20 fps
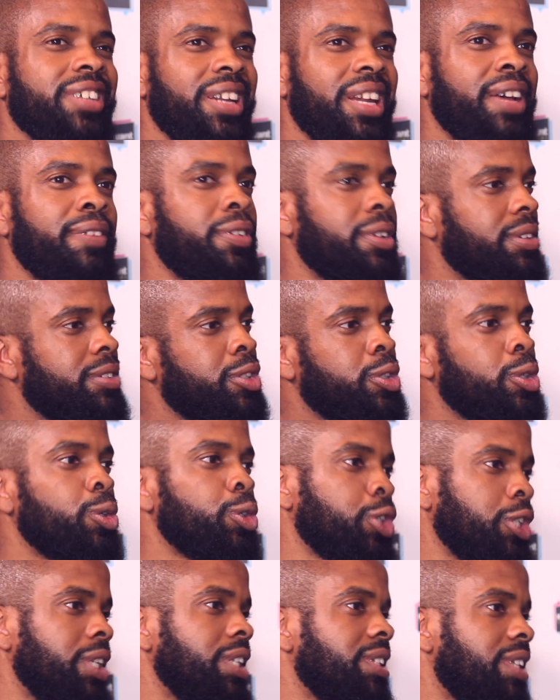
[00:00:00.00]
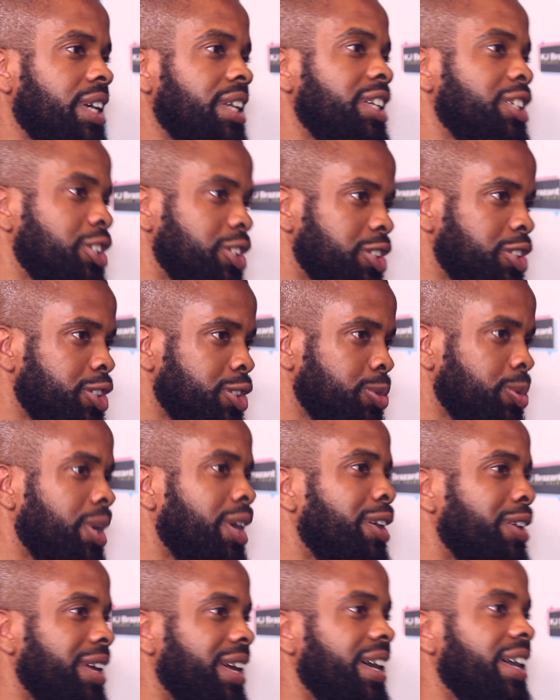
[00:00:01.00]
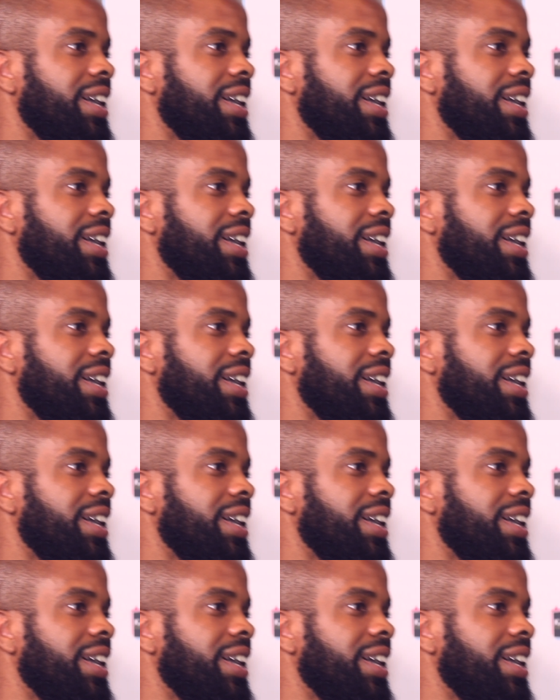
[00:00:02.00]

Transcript: level of social intelligence as well, yeah.